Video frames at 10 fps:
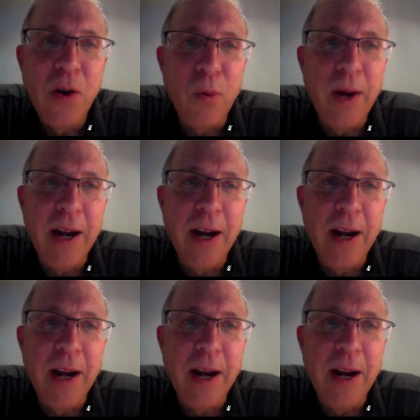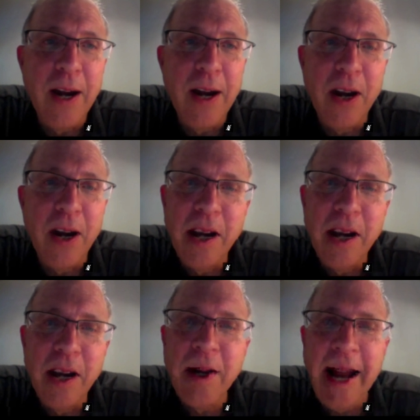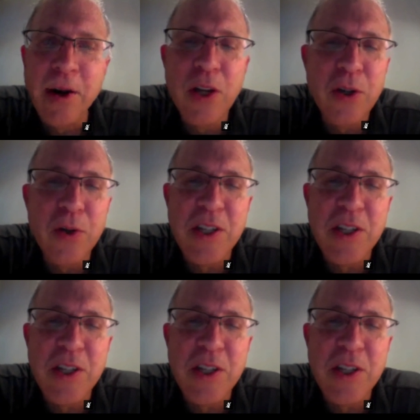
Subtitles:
where you can use the